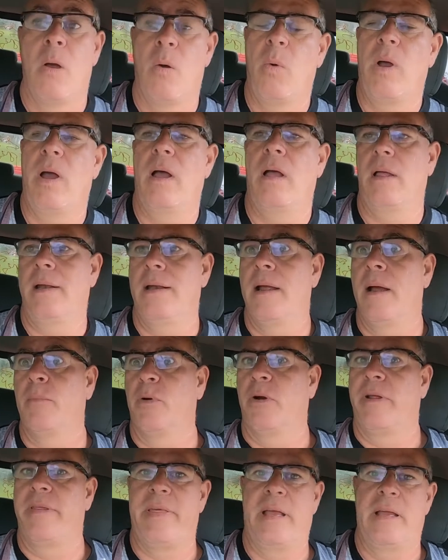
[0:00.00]
Well, a
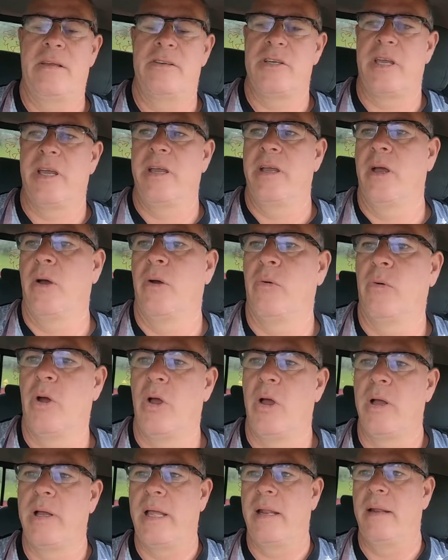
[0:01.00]
number of things can go
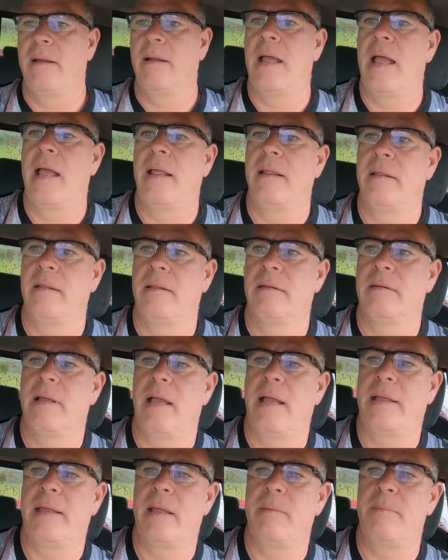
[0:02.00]
wrong, and, and
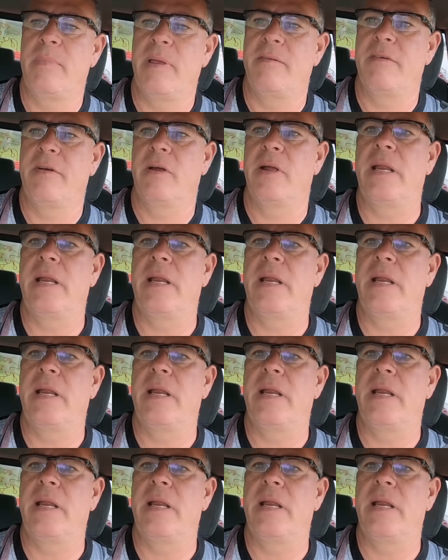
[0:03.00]
it can be very